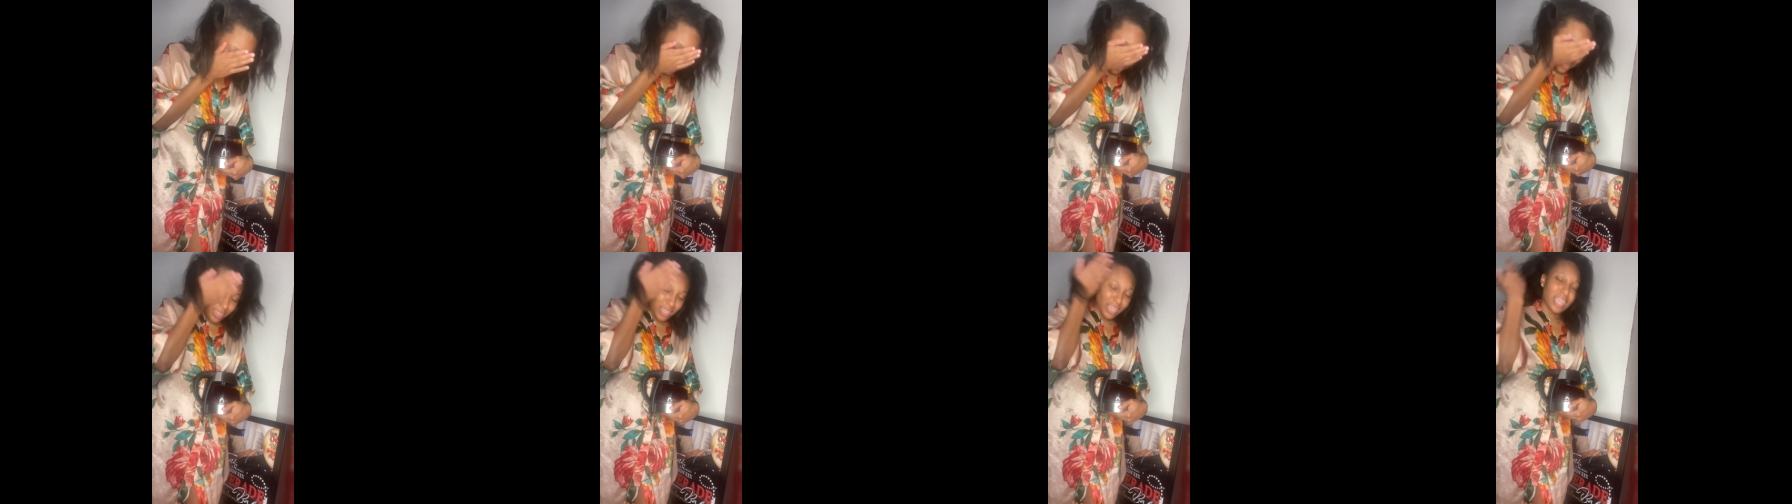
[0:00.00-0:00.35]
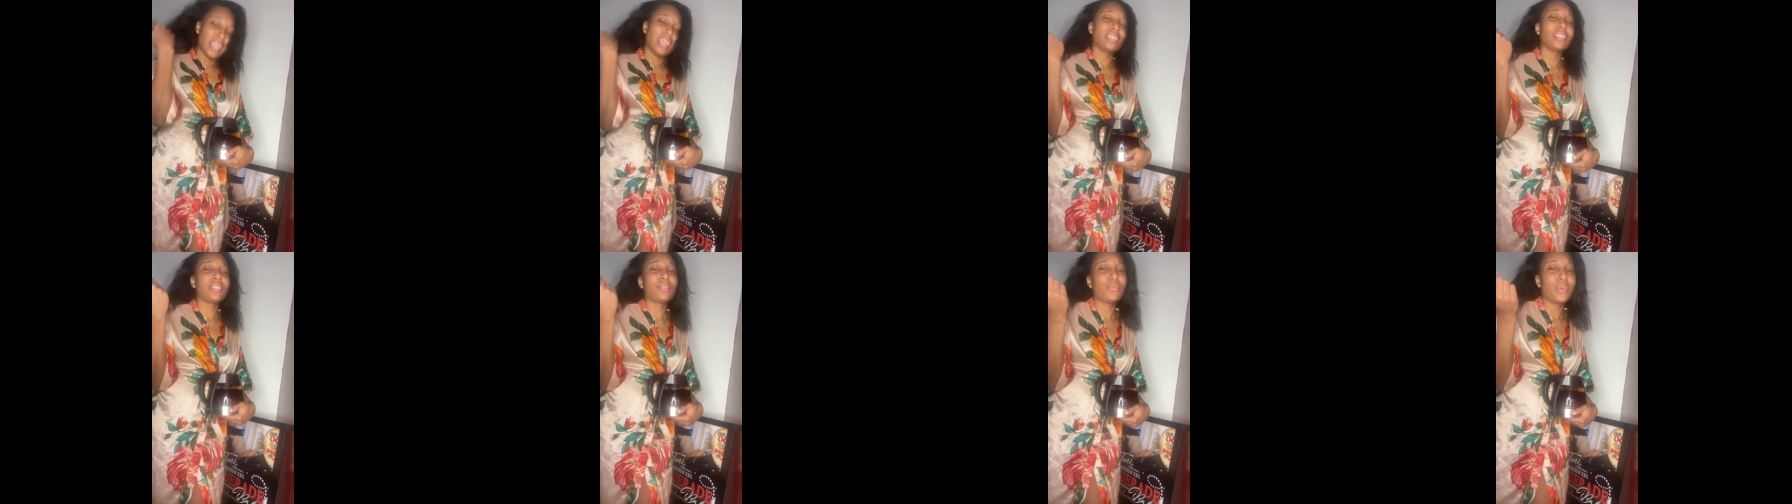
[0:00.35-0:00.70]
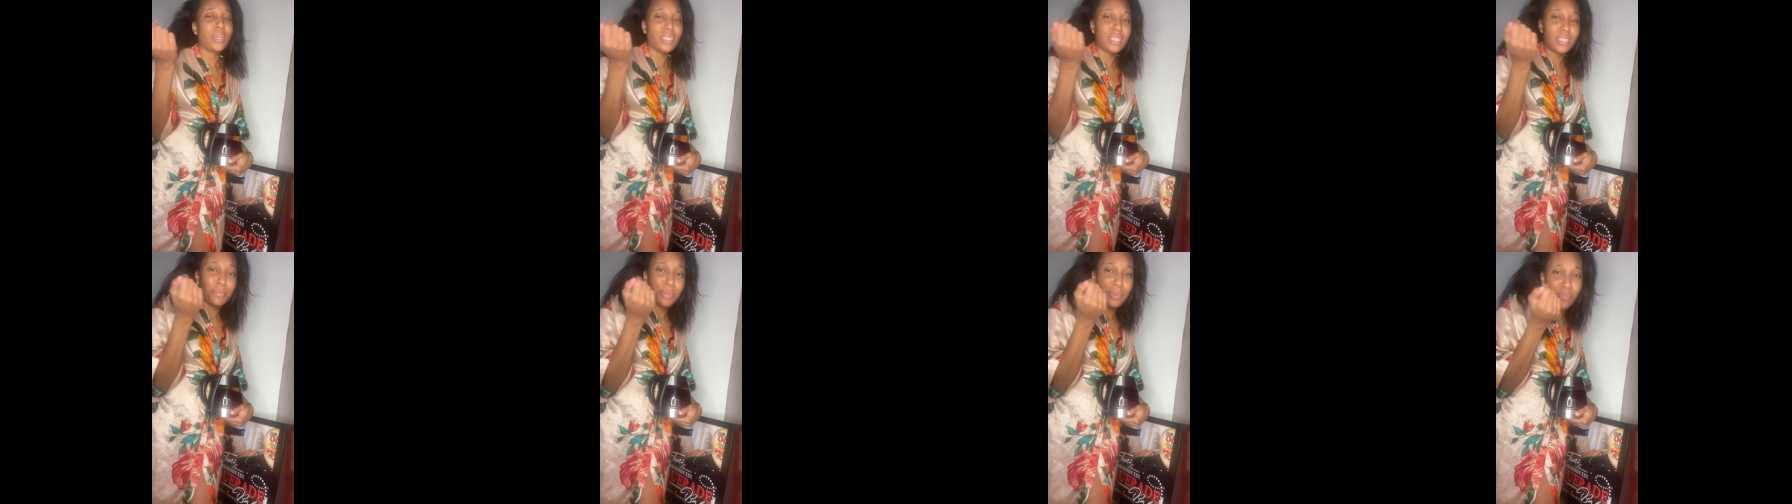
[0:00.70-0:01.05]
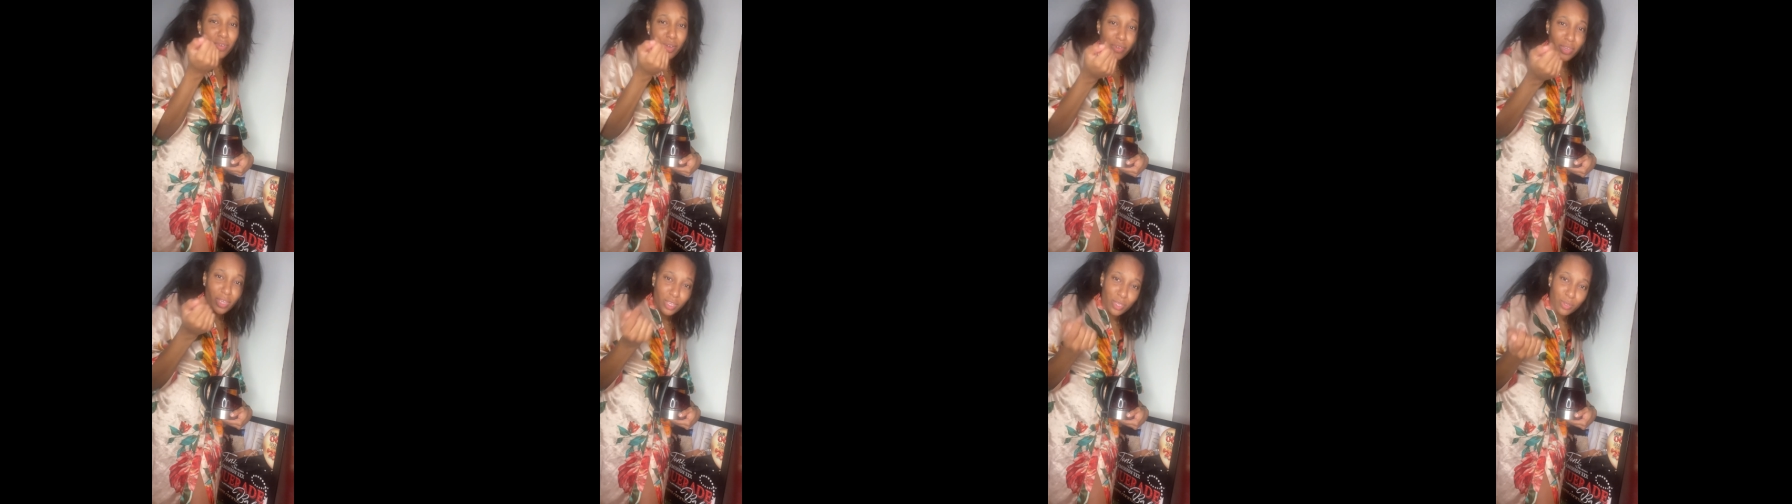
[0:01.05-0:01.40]
And I just want it to be
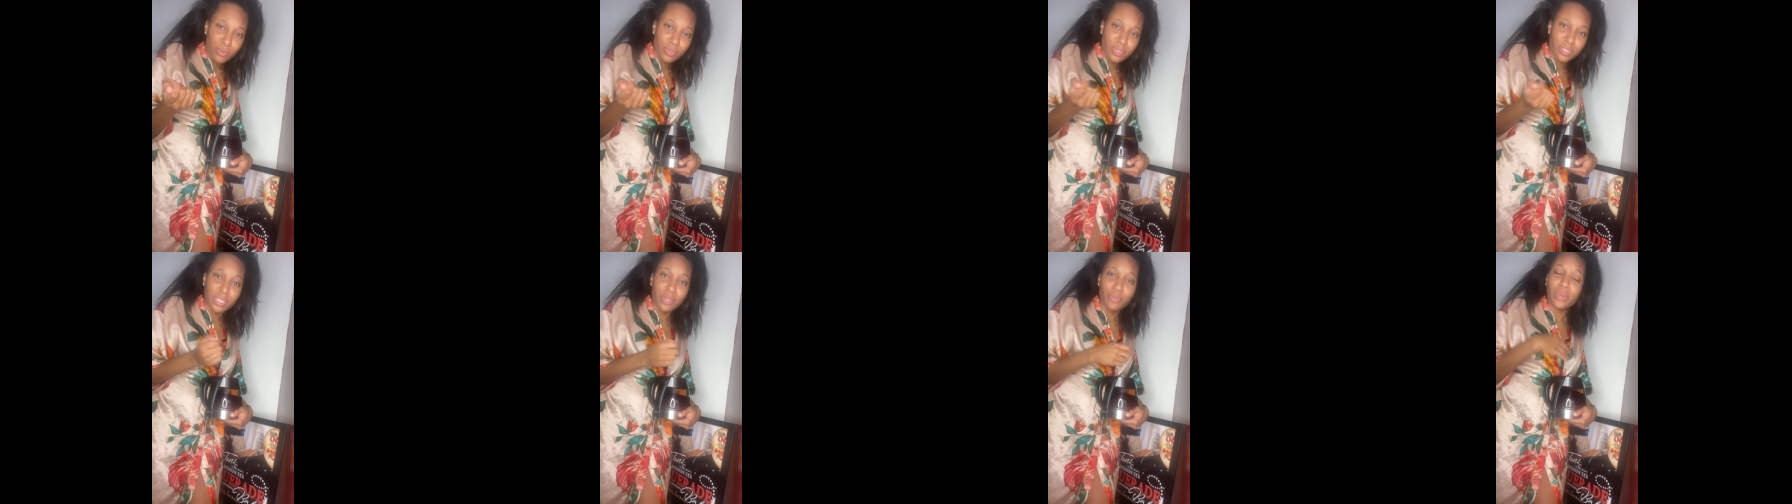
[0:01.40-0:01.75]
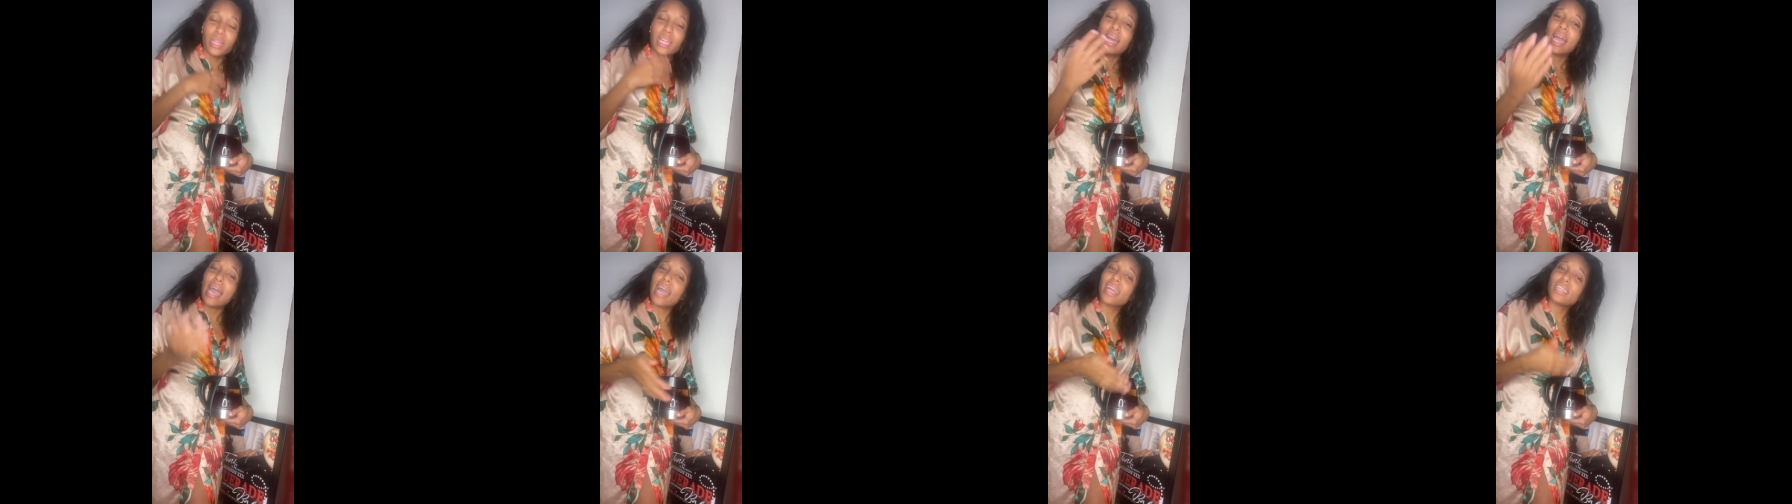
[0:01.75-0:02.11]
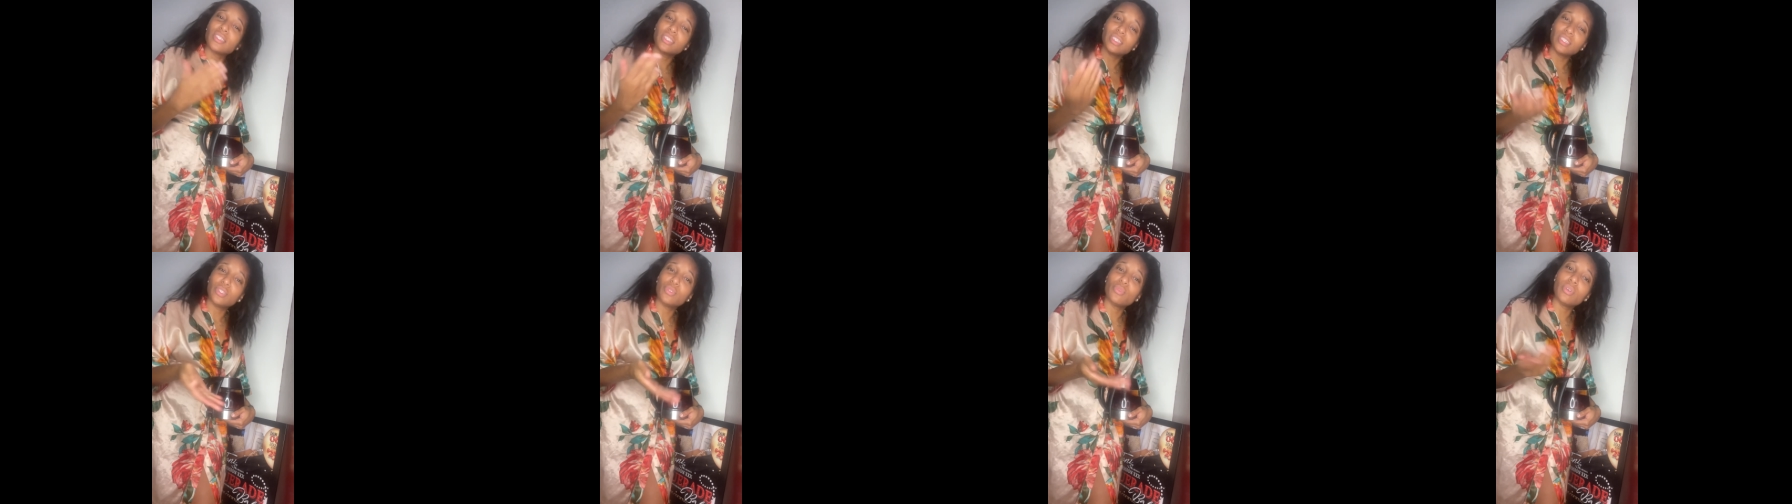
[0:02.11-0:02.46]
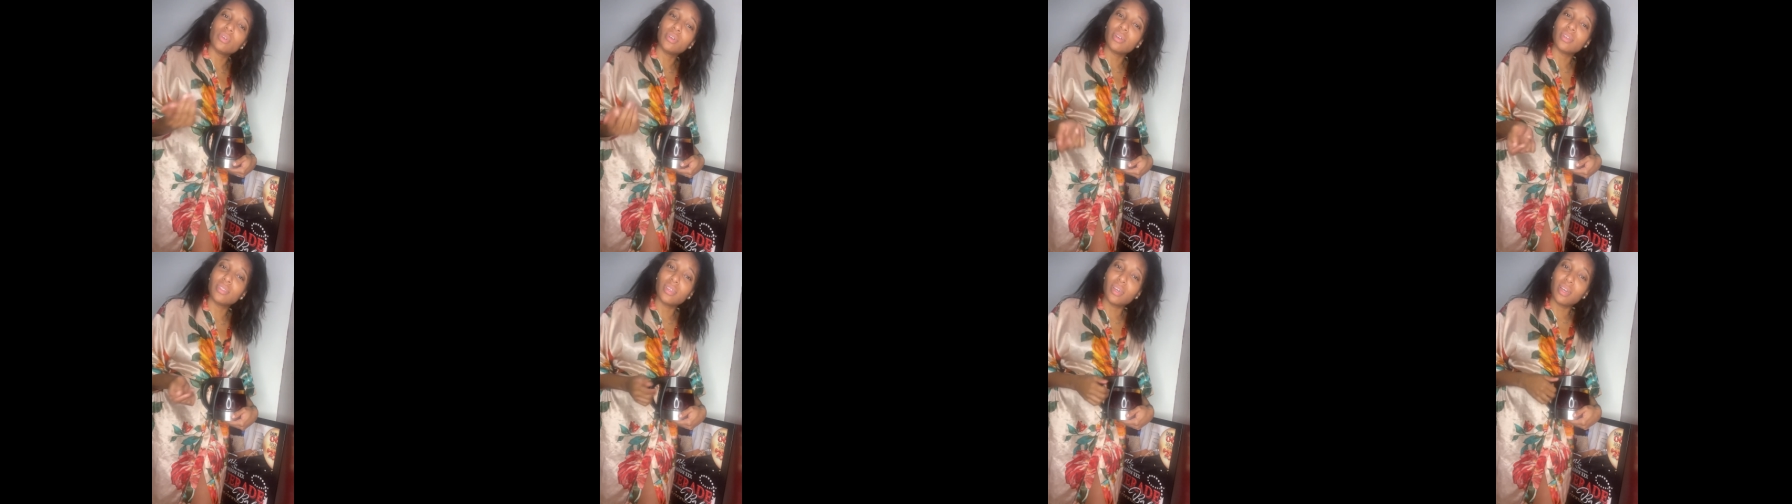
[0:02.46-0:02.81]
very cutesy when I actually do
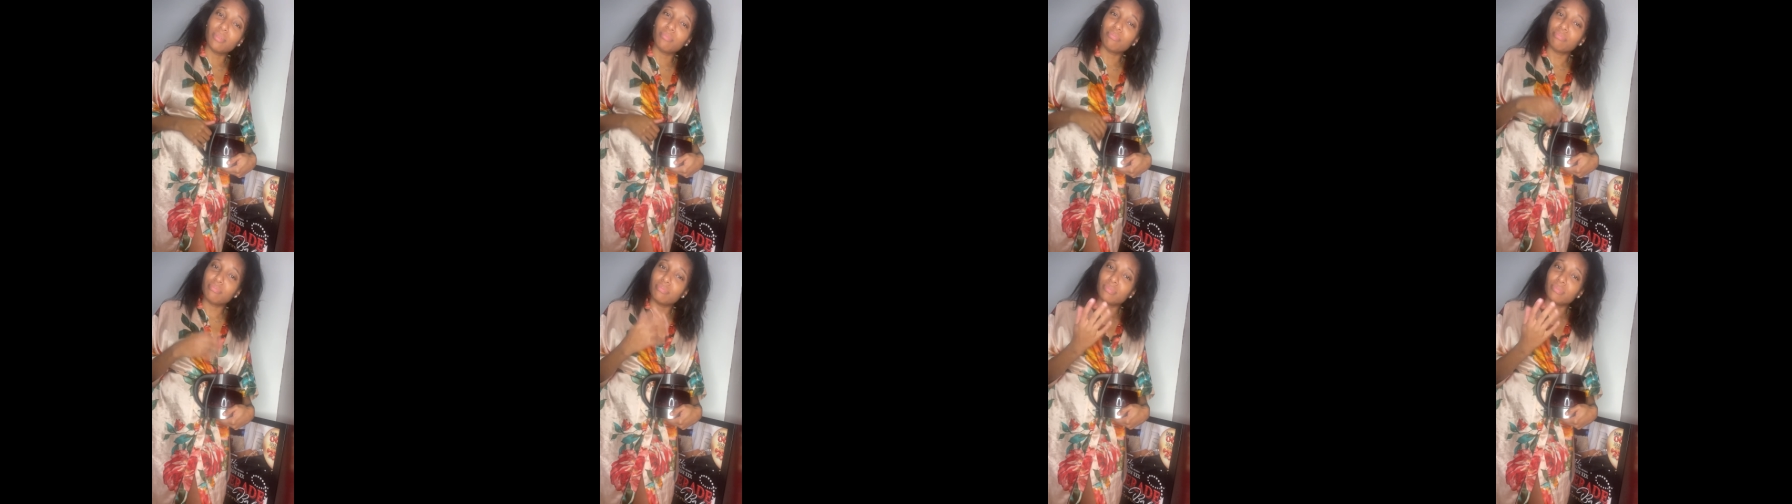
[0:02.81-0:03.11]
a